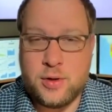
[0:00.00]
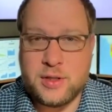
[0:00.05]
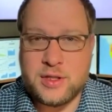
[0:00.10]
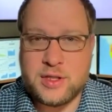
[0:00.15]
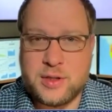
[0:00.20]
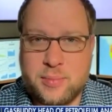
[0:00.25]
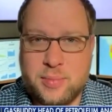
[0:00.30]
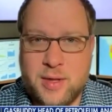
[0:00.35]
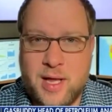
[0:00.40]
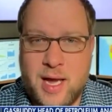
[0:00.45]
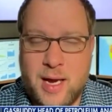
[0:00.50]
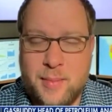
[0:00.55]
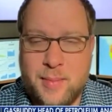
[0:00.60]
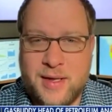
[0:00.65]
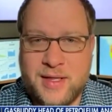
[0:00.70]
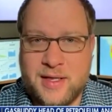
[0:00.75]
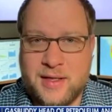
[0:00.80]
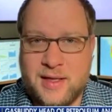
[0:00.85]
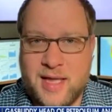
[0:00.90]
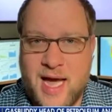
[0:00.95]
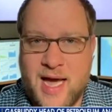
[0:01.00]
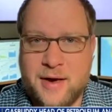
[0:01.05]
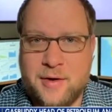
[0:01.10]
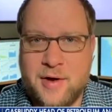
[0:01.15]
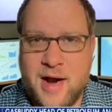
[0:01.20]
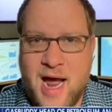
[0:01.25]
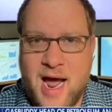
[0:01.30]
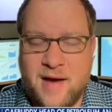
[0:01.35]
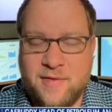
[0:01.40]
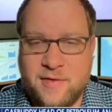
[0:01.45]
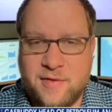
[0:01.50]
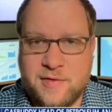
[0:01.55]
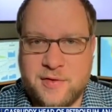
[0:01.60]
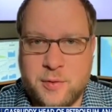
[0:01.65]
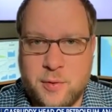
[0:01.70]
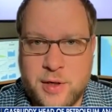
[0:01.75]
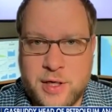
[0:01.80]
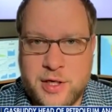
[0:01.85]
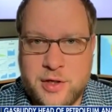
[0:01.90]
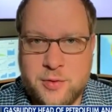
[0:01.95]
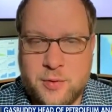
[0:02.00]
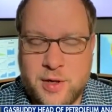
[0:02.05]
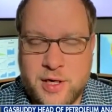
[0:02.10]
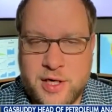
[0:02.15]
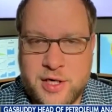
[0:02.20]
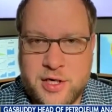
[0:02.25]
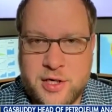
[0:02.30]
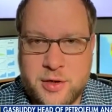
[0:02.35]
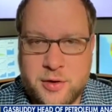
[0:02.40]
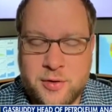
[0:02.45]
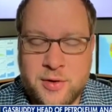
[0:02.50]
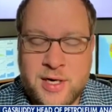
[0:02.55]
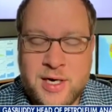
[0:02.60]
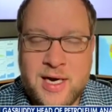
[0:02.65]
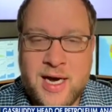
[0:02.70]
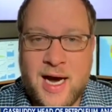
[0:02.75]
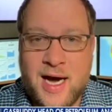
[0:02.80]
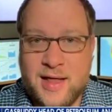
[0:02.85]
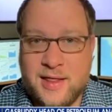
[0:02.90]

oil supply by the latter half of 2022.